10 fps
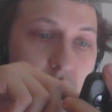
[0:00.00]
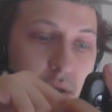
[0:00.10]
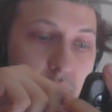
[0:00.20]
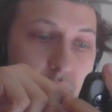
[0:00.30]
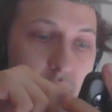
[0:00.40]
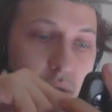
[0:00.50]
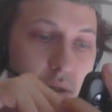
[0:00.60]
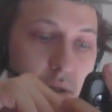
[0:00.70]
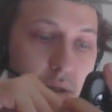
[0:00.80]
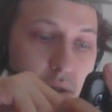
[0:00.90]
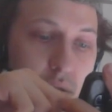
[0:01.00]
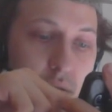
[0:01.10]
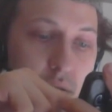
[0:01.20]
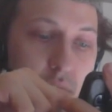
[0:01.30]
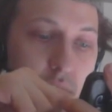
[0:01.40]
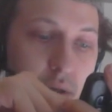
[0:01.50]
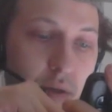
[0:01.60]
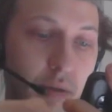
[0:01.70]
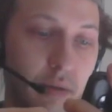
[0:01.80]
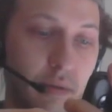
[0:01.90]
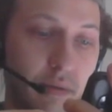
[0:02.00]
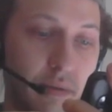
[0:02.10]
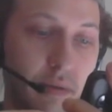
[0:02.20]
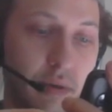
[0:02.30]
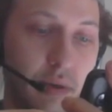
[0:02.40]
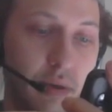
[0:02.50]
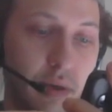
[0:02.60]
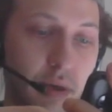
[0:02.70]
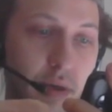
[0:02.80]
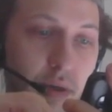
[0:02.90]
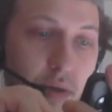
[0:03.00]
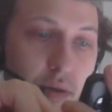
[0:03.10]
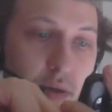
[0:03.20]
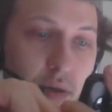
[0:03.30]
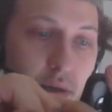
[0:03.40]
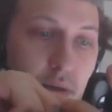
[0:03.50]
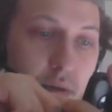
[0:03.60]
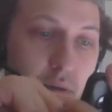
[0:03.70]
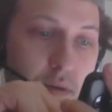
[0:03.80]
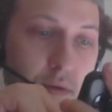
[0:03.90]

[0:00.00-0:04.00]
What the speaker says: (no one is talking)